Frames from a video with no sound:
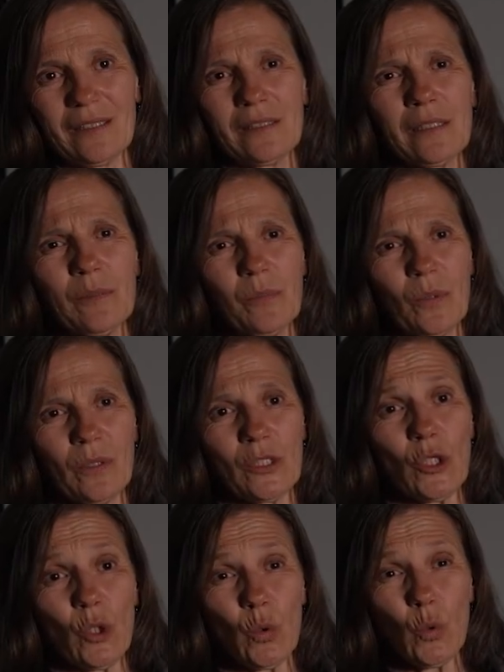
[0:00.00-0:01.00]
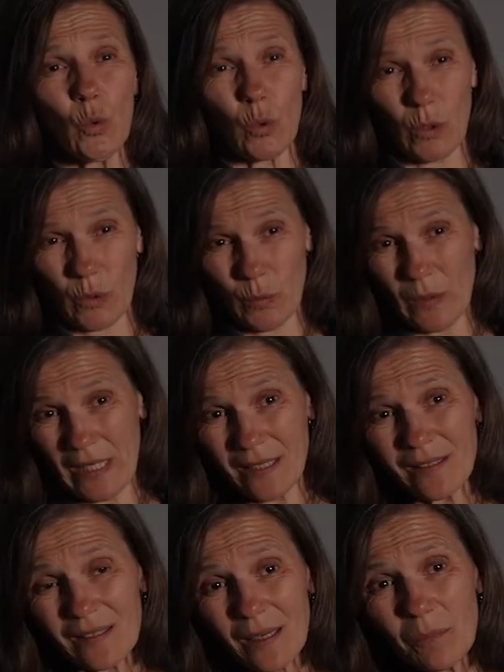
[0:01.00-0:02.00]
Is it important who
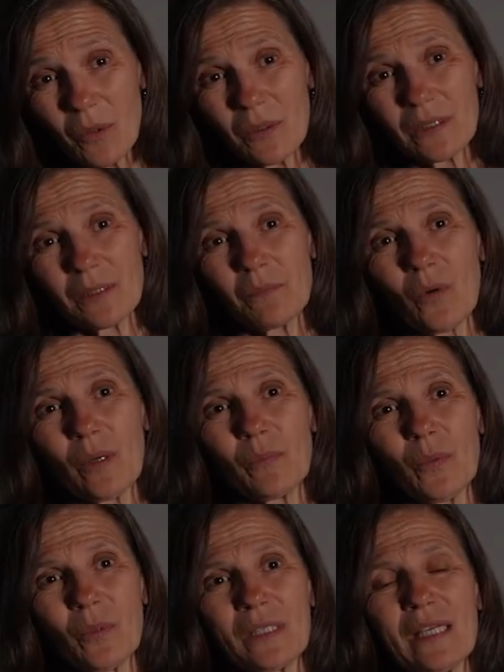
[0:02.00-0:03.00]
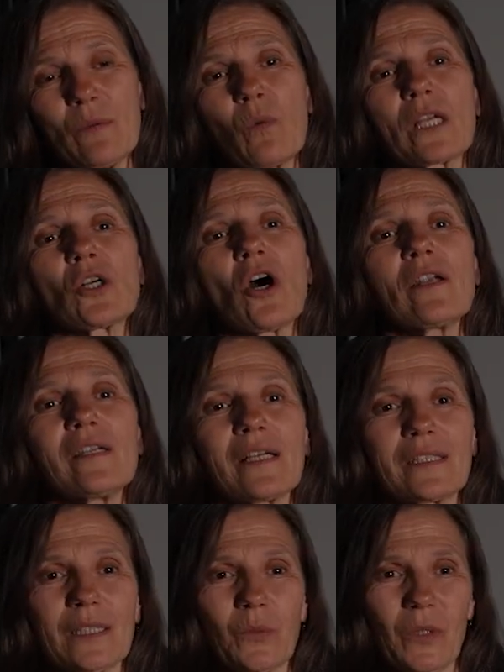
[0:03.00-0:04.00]
created them, or is it more important in what
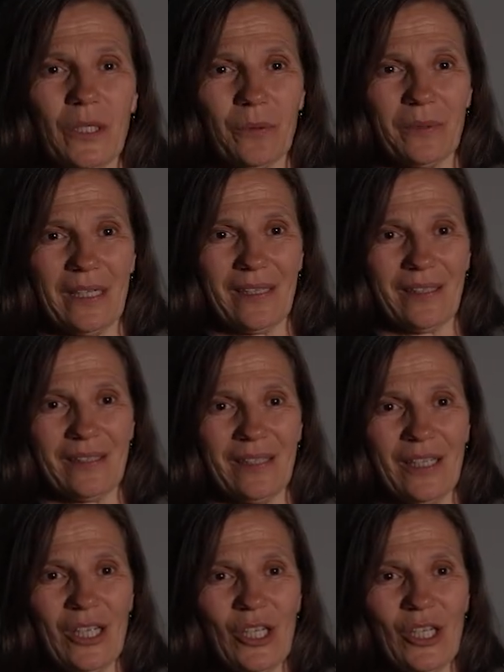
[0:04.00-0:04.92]
context they were created?